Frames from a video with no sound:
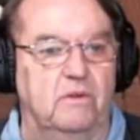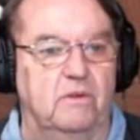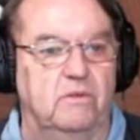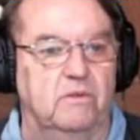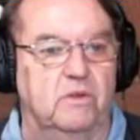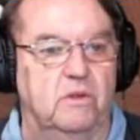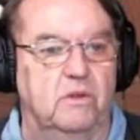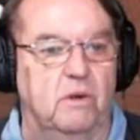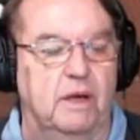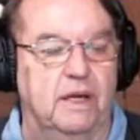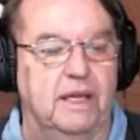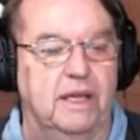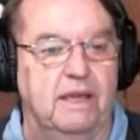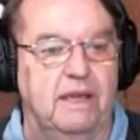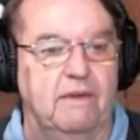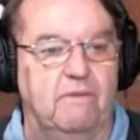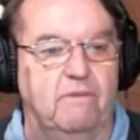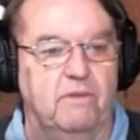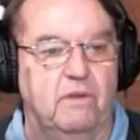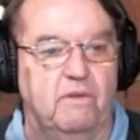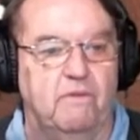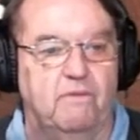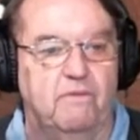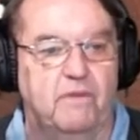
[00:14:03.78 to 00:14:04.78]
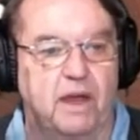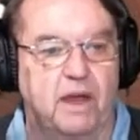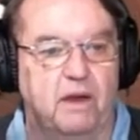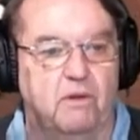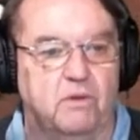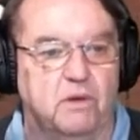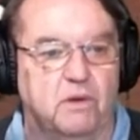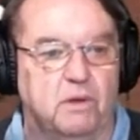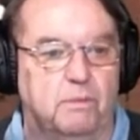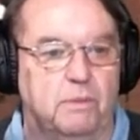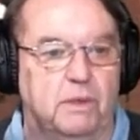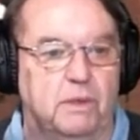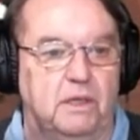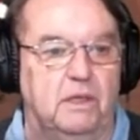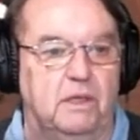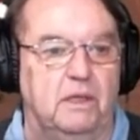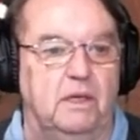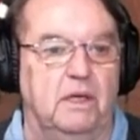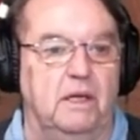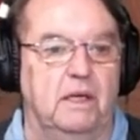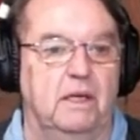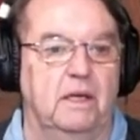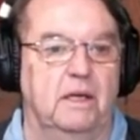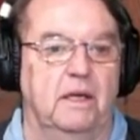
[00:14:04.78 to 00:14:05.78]
So I give the variable
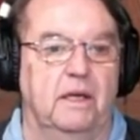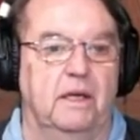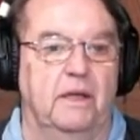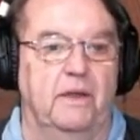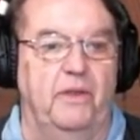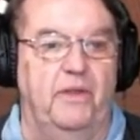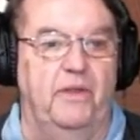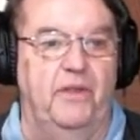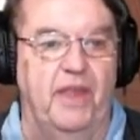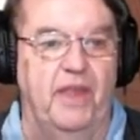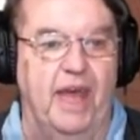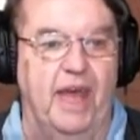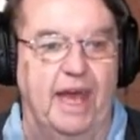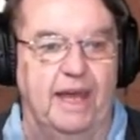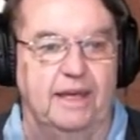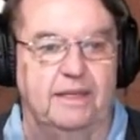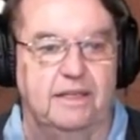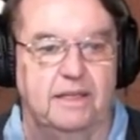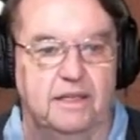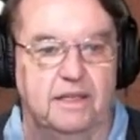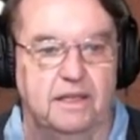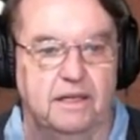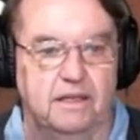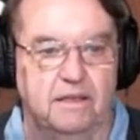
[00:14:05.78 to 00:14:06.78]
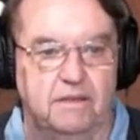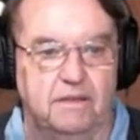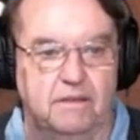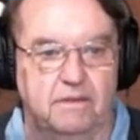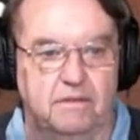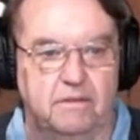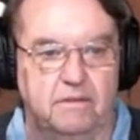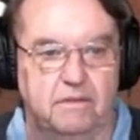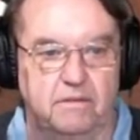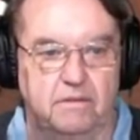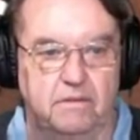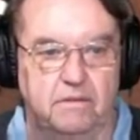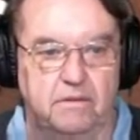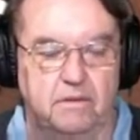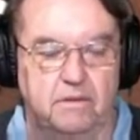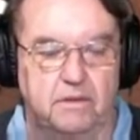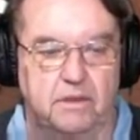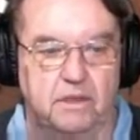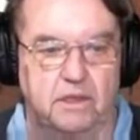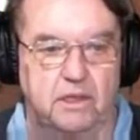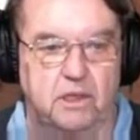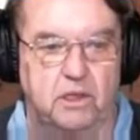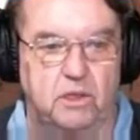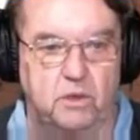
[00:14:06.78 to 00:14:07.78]
that
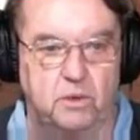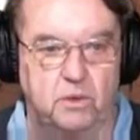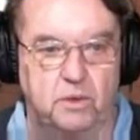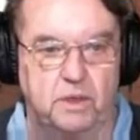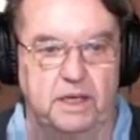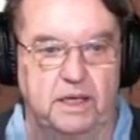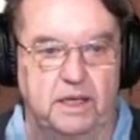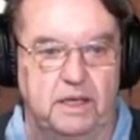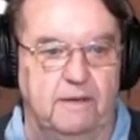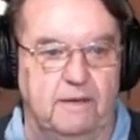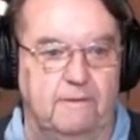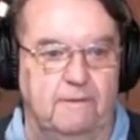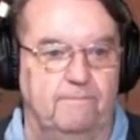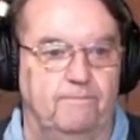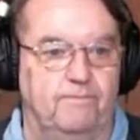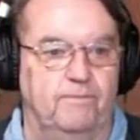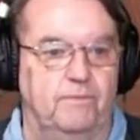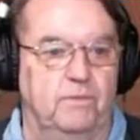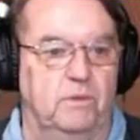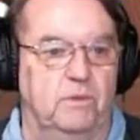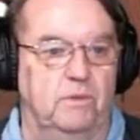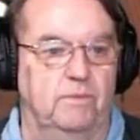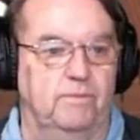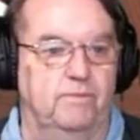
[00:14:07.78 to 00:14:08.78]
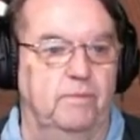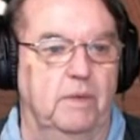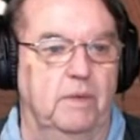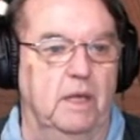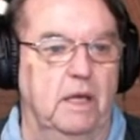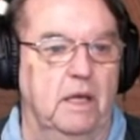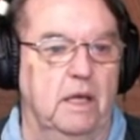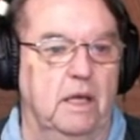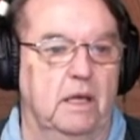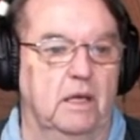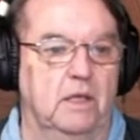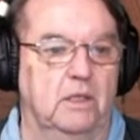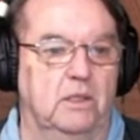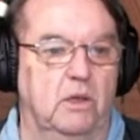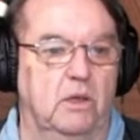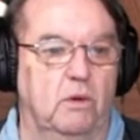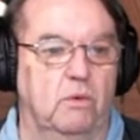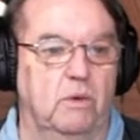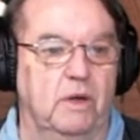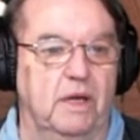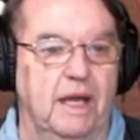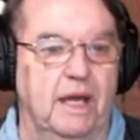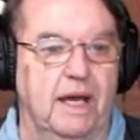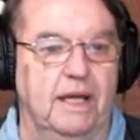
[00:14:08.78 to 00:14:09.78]
GUID. So
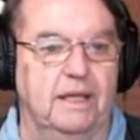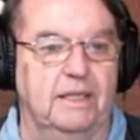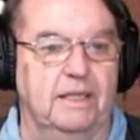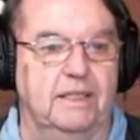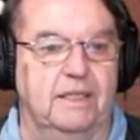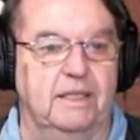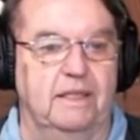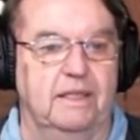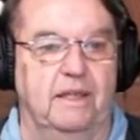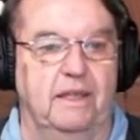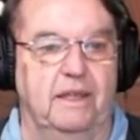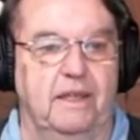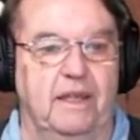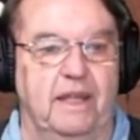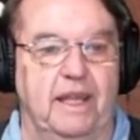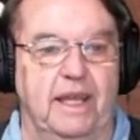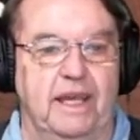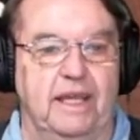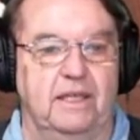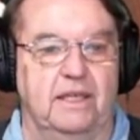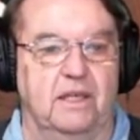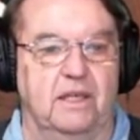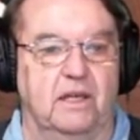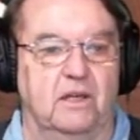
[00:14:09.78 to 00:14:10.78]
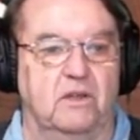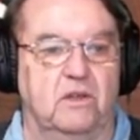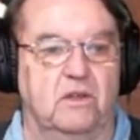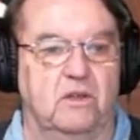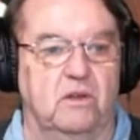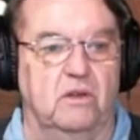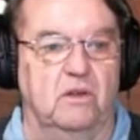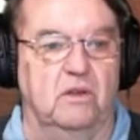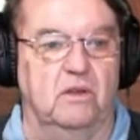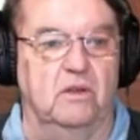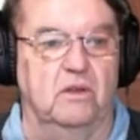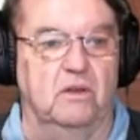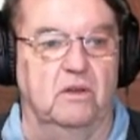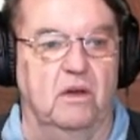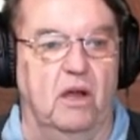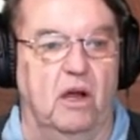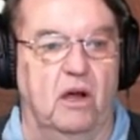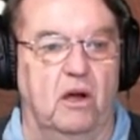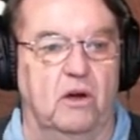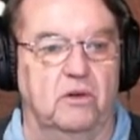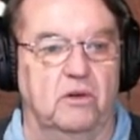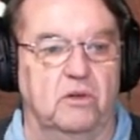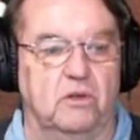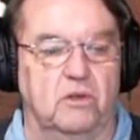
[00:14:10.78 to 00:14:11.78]
when I later
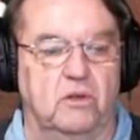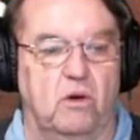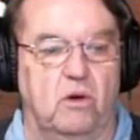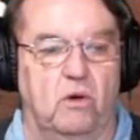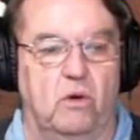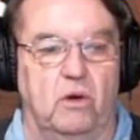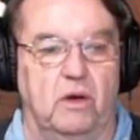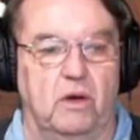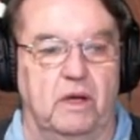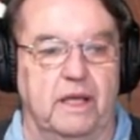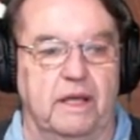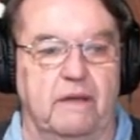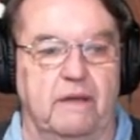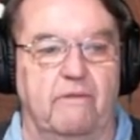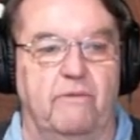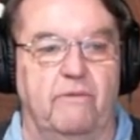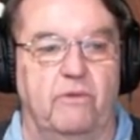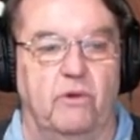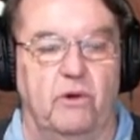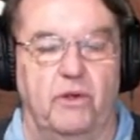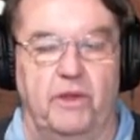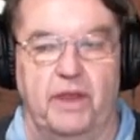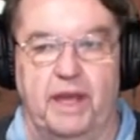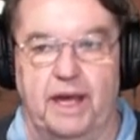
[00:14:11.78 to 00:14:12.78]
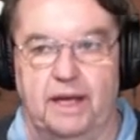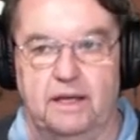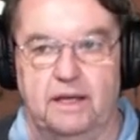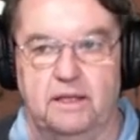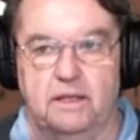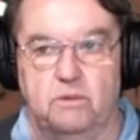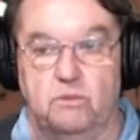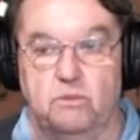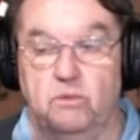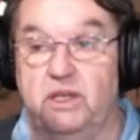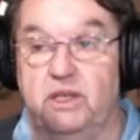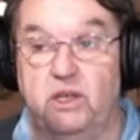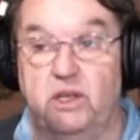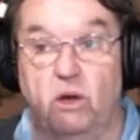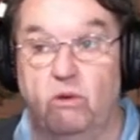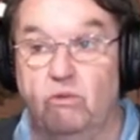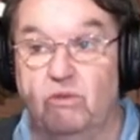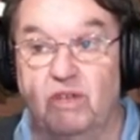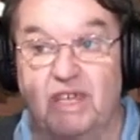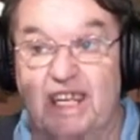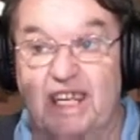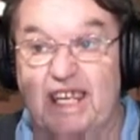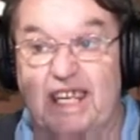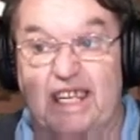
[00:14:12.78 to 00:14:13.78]
are calling for that, we
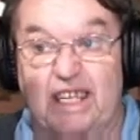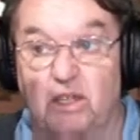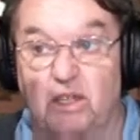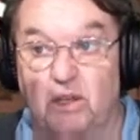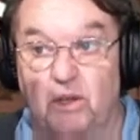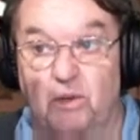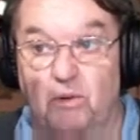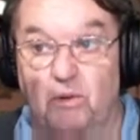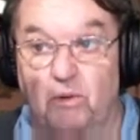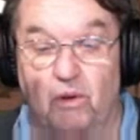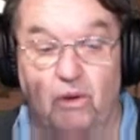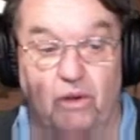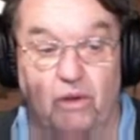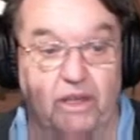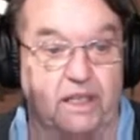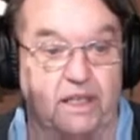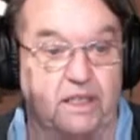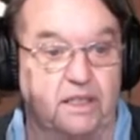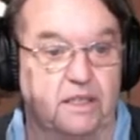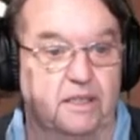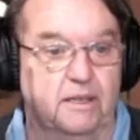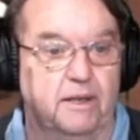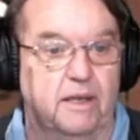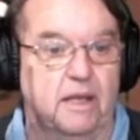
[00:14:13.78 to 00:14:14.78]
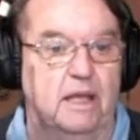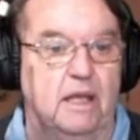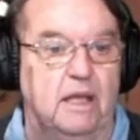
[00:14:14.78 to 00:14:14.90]
don't need to do all this.